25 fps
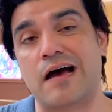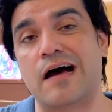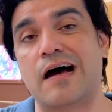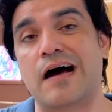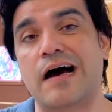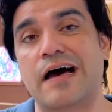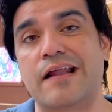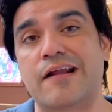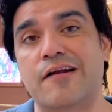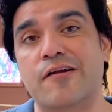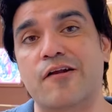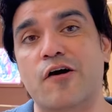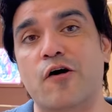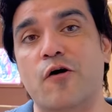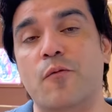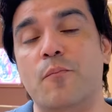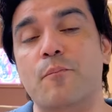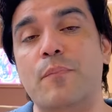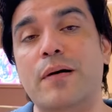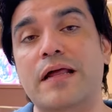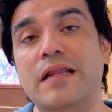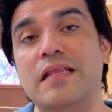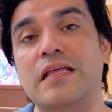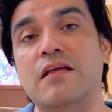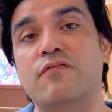I don't know.
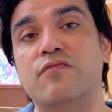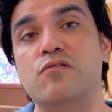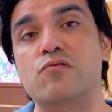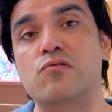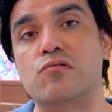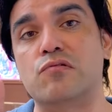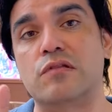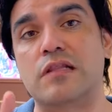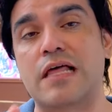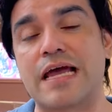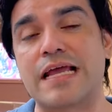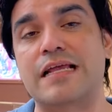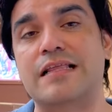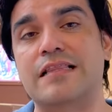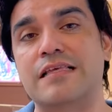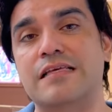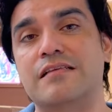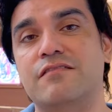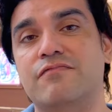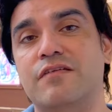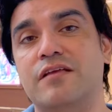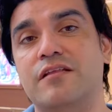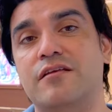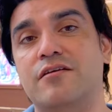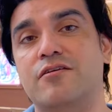But if you like
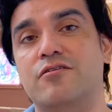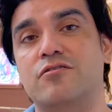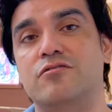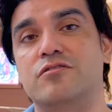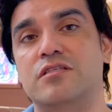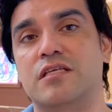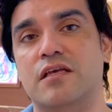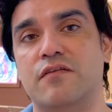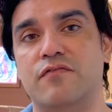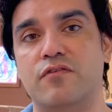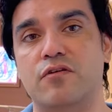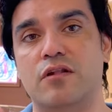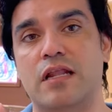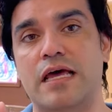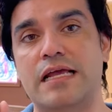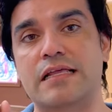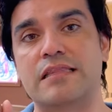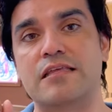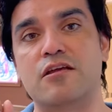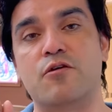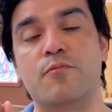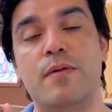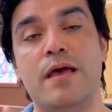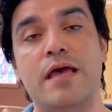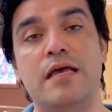these videos, if you like
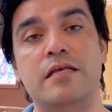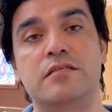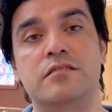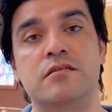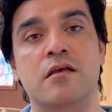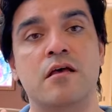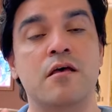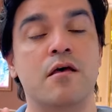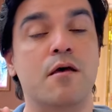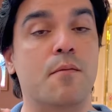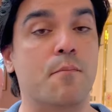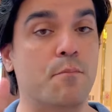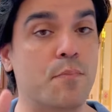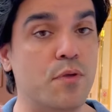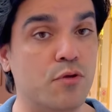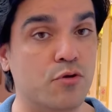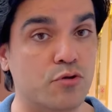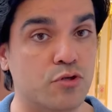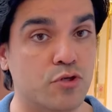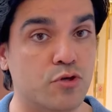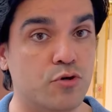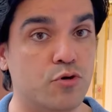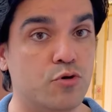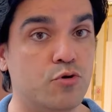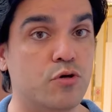the Hermes
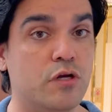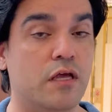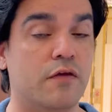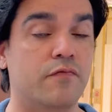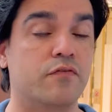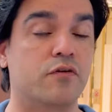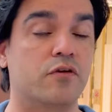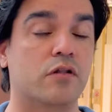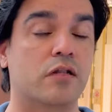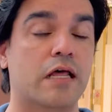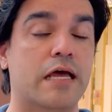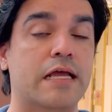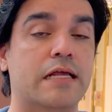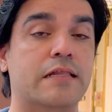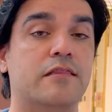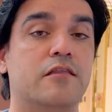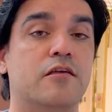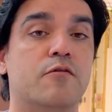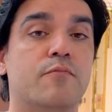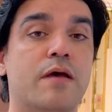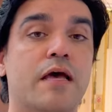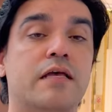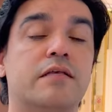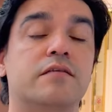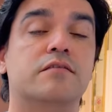milieu, if you like the
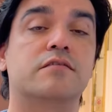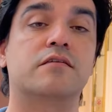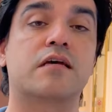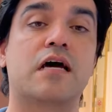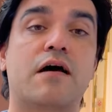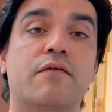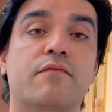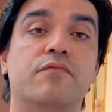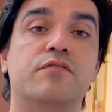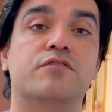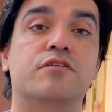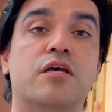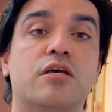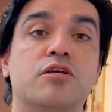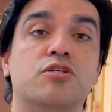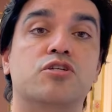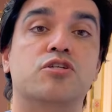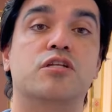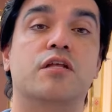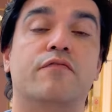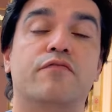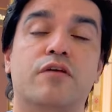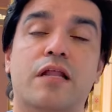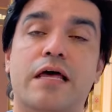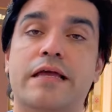Hermes
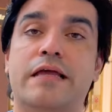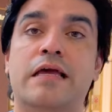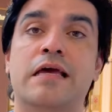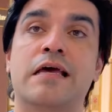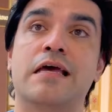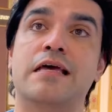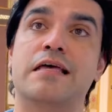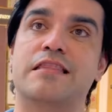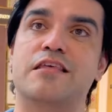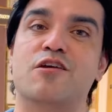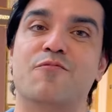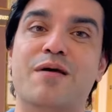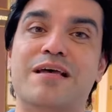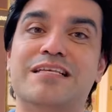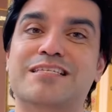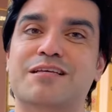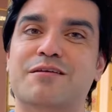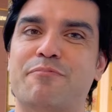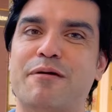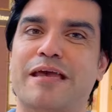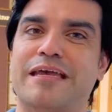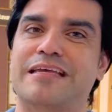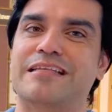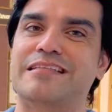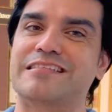conversation, if you like the
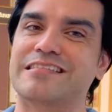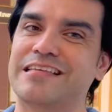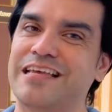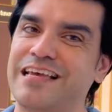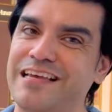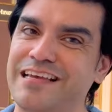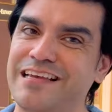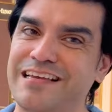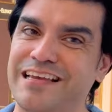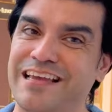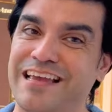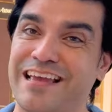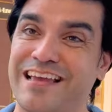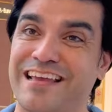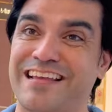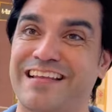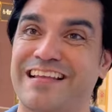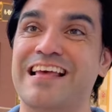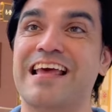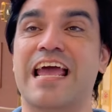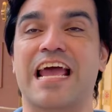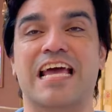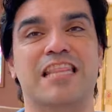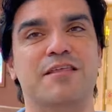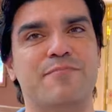
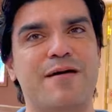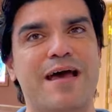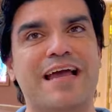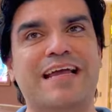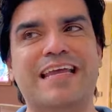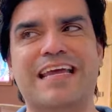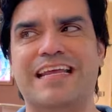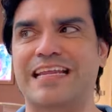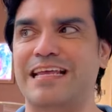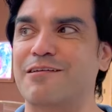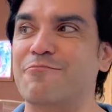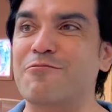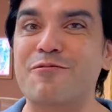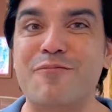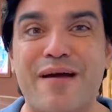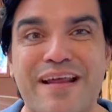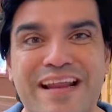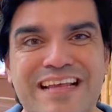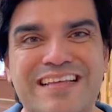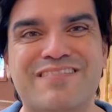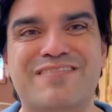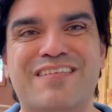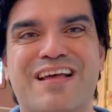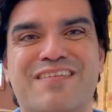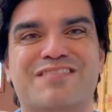Hermèscapades, and the bag candy, we might
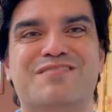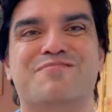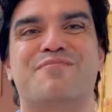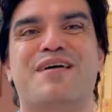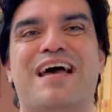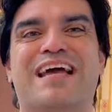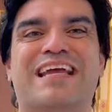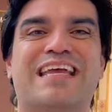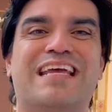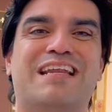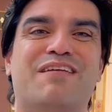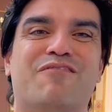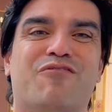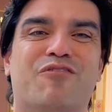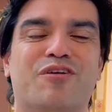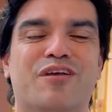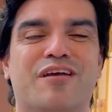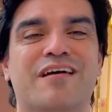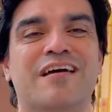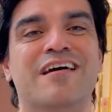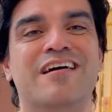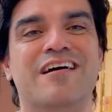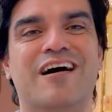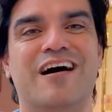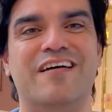even have some bag candy for you
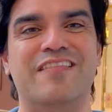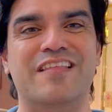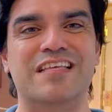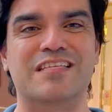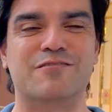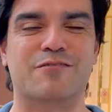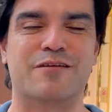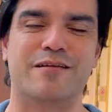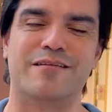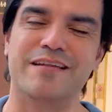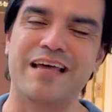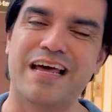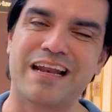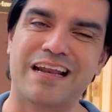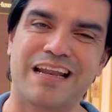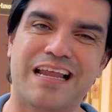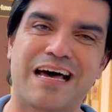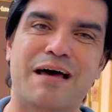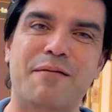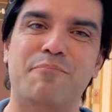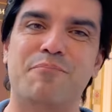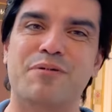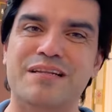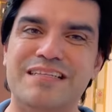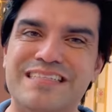on this one. Not a
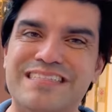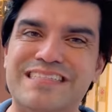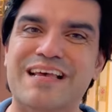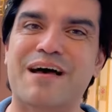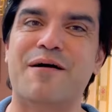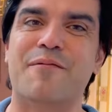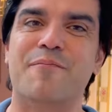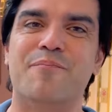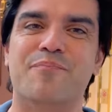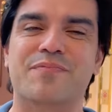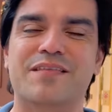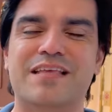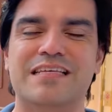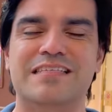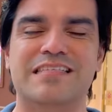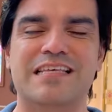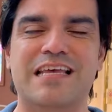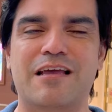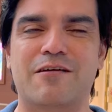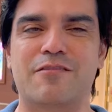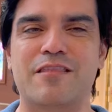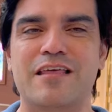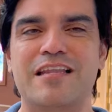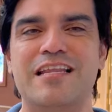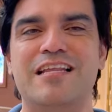lot, but some, because
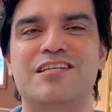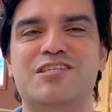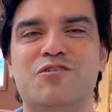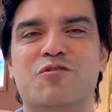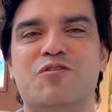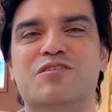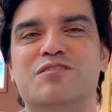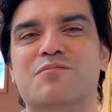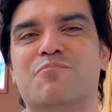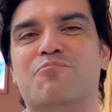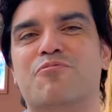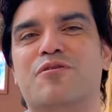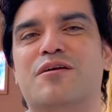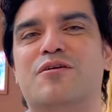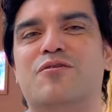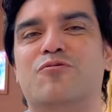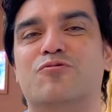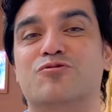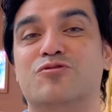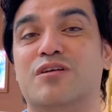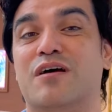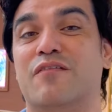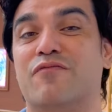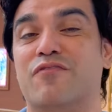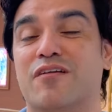they did show us some pretty cool
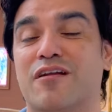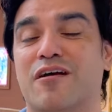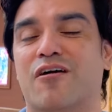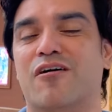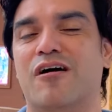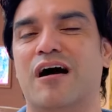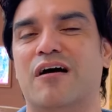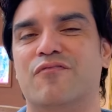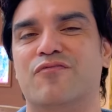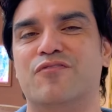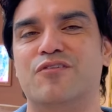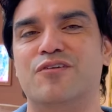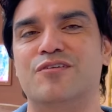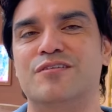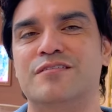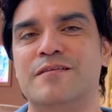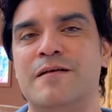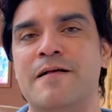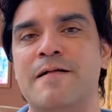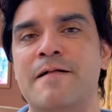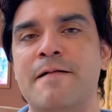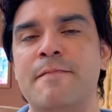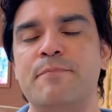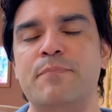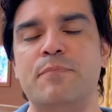stuff in our offers.
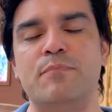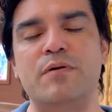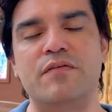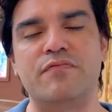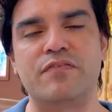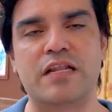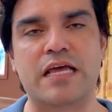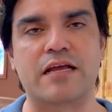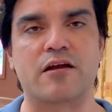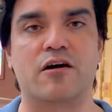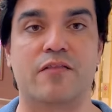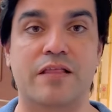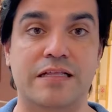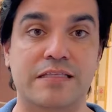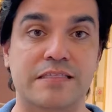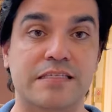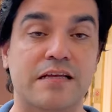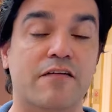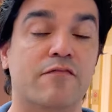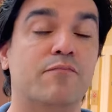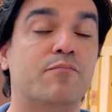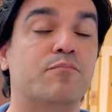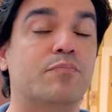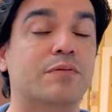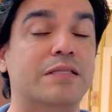But if you like all that
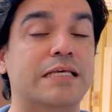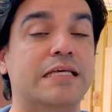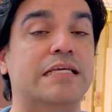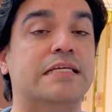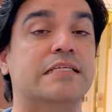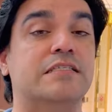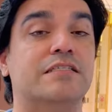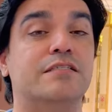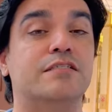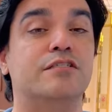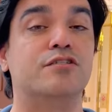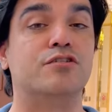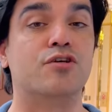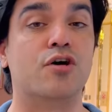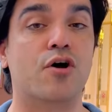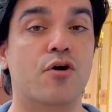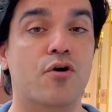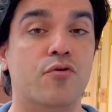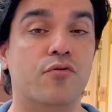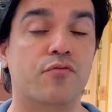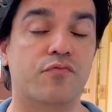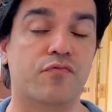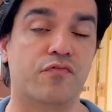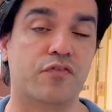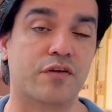stuff, please
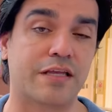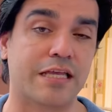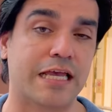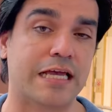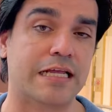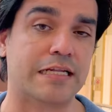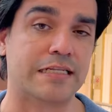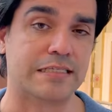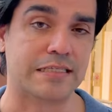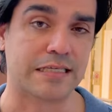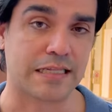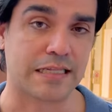don't forget to